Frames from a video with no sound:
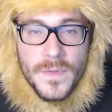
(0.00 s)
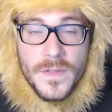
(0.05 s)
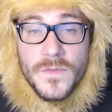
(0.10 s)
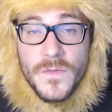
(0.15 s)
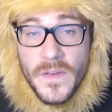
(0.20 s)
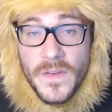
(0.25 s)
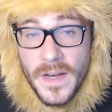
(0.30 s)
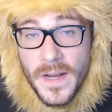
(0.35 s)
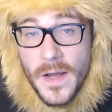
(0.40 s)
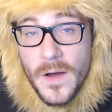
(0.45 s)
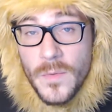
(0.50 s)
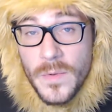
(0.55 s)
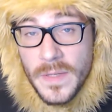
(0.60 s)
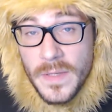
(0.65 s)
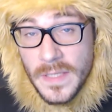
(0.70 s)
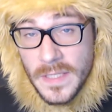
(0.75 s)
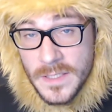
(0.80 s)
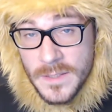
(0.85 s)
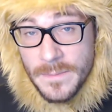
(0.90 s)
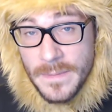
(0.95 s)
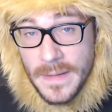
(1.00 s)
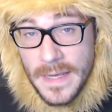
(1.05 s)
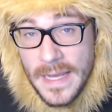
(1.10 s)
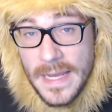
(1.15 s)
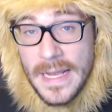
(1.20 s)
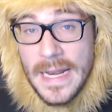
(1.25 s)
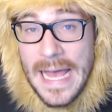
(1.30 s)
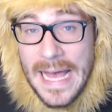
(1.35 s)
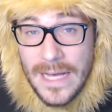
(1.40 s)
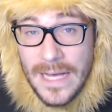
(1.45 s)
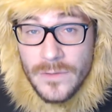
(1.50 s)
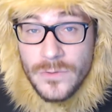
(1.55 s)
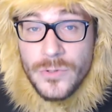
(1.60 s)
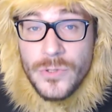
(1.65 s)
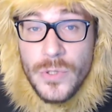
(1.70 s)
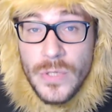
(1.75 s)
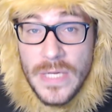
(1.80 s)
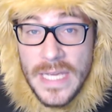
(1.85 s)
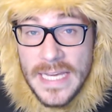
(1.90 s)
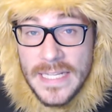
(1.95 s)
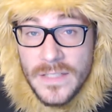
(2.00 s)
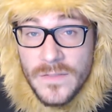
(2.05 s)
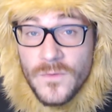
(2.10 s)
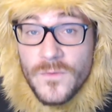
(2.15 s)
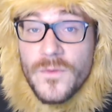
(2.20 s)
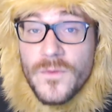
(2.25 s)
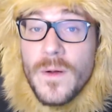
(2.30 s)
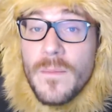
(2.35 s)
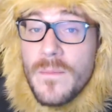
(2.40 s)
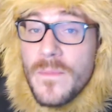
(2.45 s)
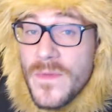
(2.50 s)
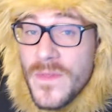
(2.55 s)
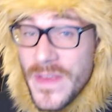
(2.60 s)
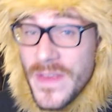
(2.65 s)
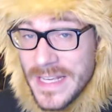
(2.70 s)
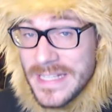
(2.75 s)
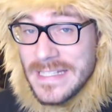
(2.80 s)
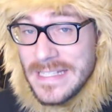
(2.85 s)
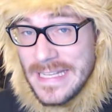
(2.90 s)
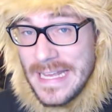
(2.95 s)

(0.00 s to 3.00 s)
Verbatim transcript: This video will explain how to get from this